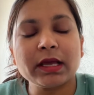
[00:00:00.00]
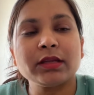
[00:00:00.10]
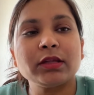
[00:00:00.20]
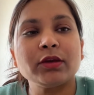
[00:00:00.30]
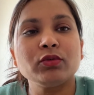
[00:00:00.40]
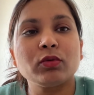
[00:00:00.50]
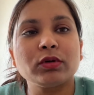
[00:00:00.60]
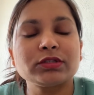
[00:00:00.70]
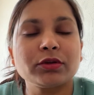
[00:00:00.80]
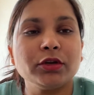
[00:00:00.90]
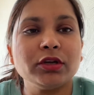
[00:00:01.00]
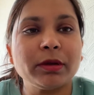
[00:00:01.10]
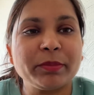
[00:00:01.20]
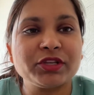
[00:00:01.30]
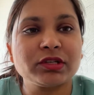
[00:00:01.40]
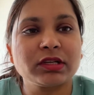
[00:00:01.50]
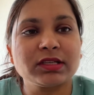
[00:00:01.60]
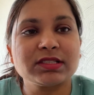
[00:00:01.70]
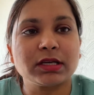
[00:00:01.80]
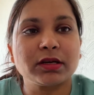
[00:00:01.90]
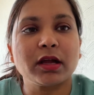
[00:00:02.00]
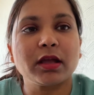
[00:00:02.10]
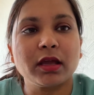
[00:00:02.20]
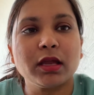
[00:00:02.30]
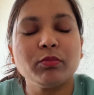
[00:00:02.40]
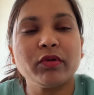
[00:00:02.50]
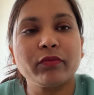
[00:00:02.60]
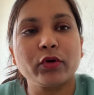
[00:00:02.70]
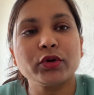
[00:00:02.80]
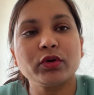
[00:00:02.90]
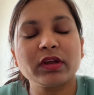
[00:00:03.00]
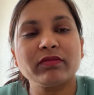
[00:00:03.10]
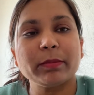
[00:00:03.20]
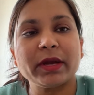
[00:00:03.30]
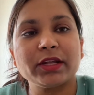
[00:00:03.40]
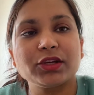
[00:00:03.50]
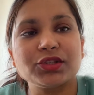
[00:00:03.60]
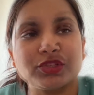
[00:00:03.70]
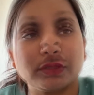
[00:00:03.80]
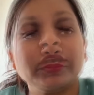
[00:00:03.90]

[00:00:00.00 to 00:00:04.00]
and then you also need a patient consent again before you give the medication.